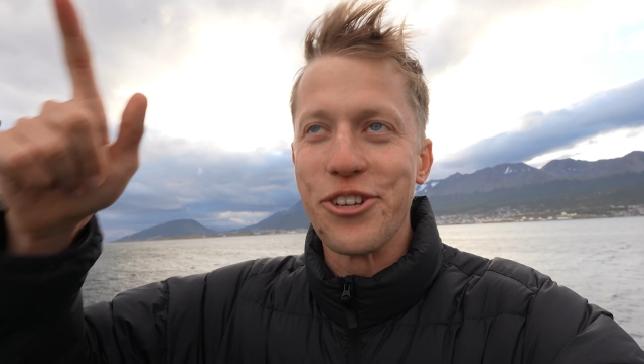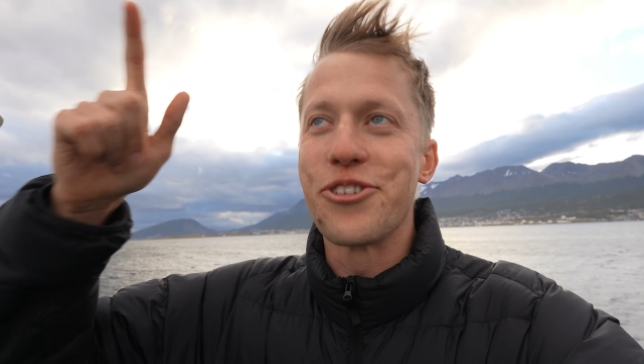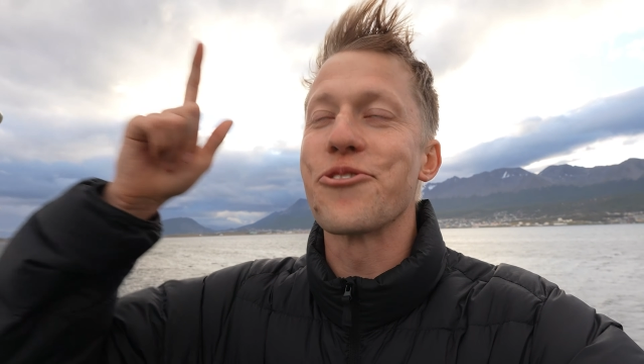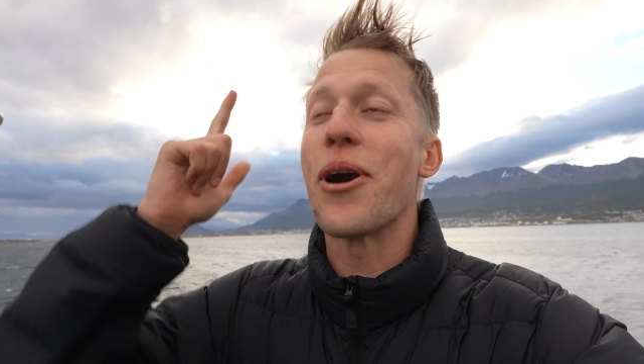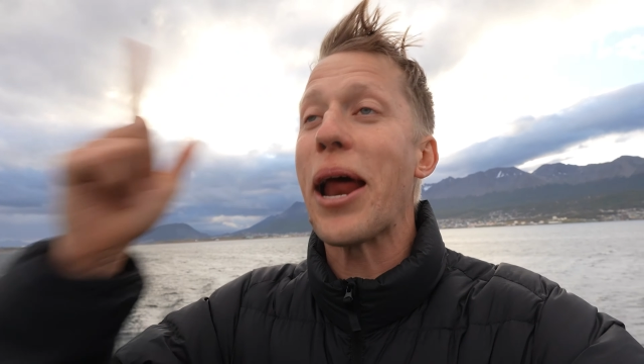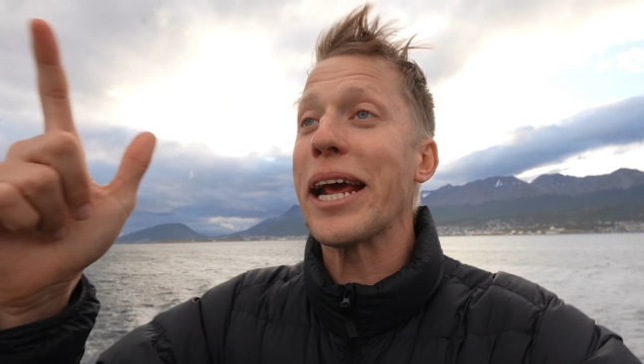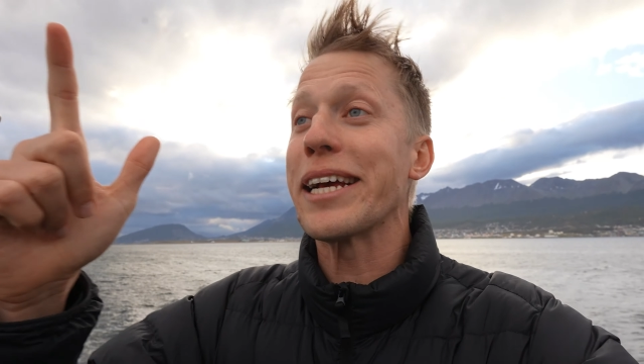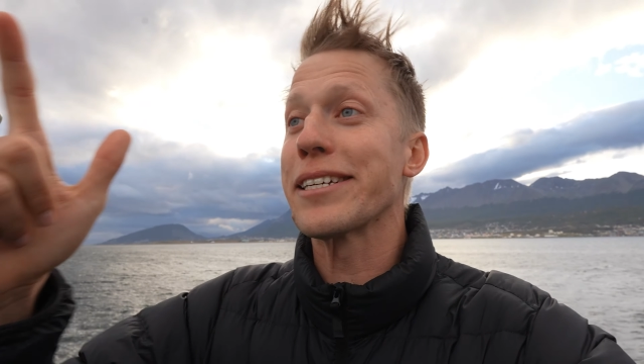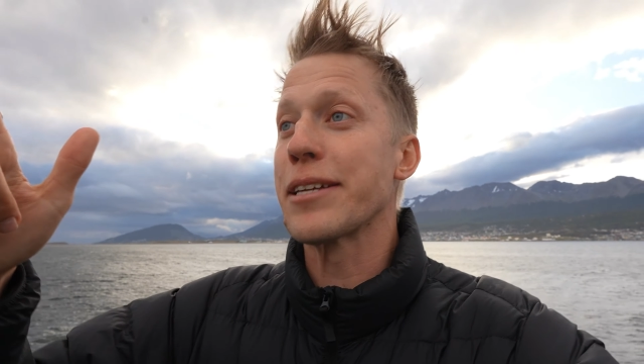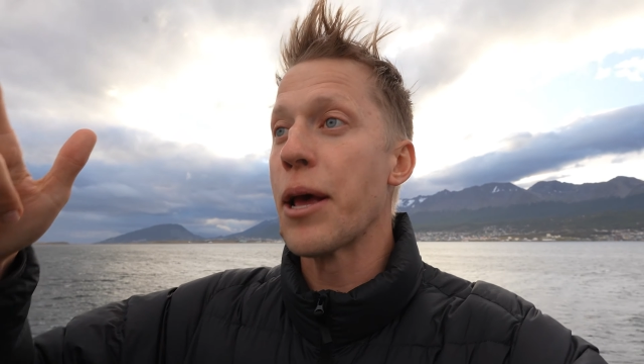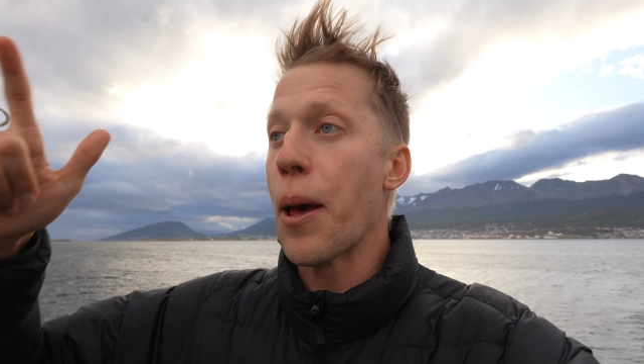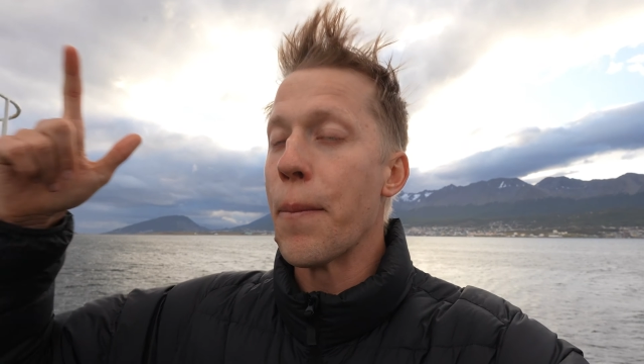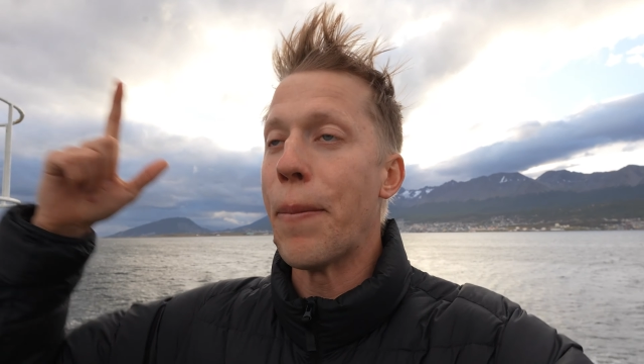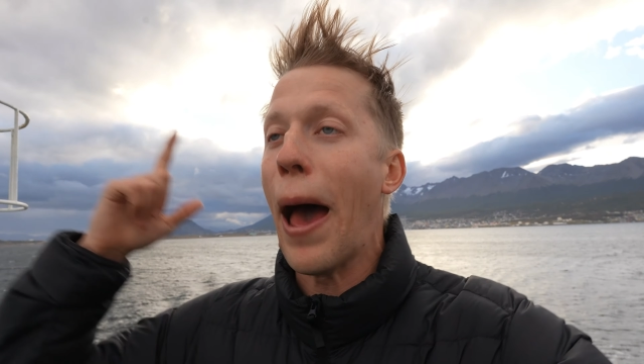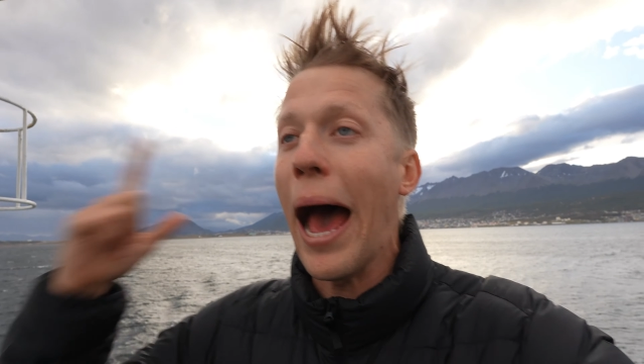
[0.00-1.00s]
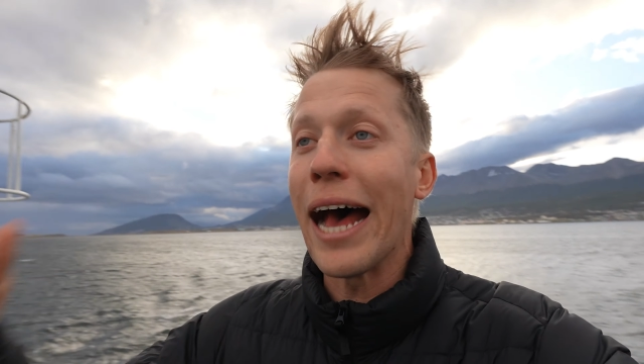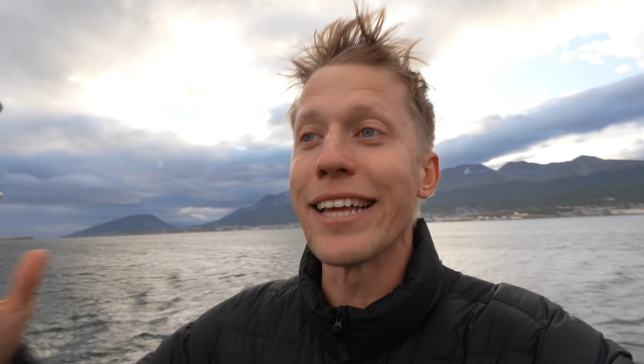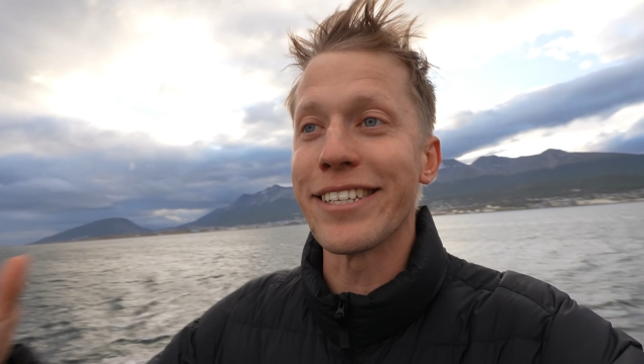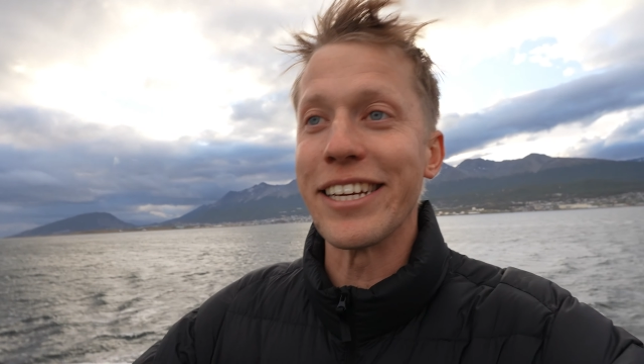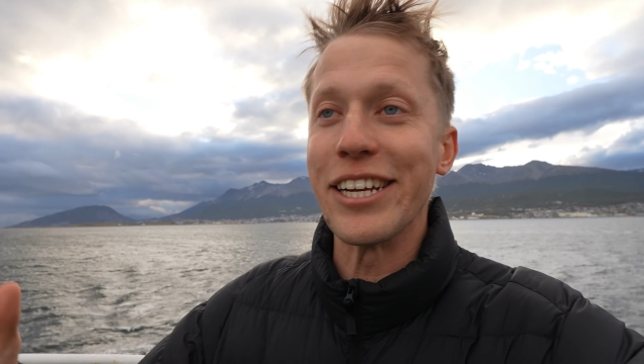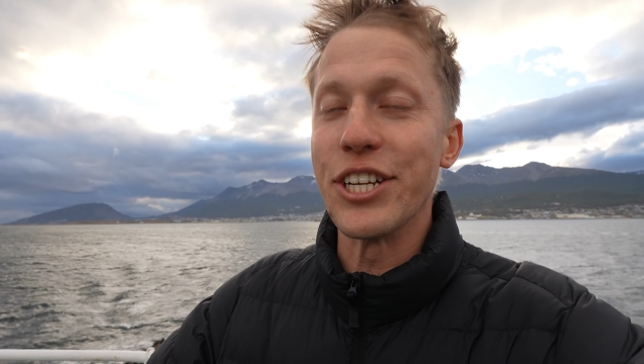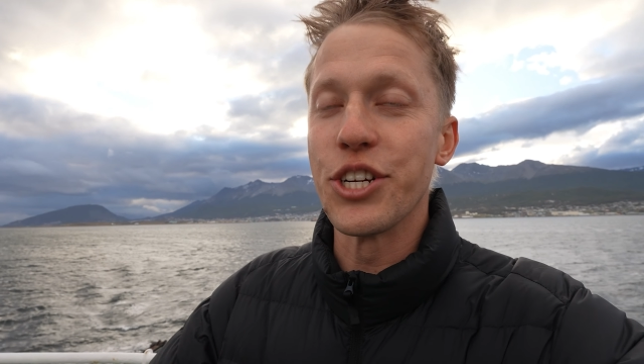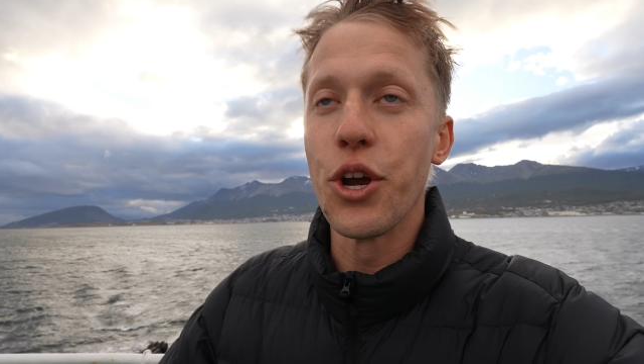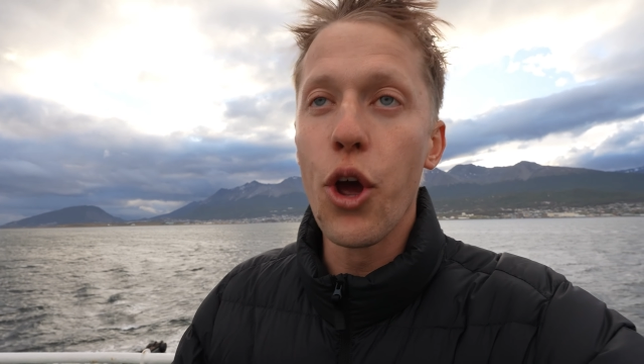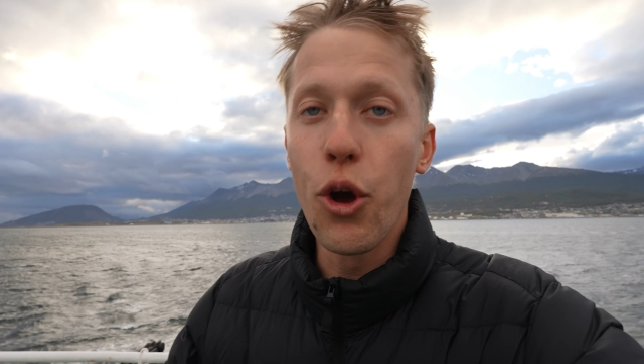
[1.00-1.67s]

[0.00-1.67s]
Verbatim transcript: Drake's Passage.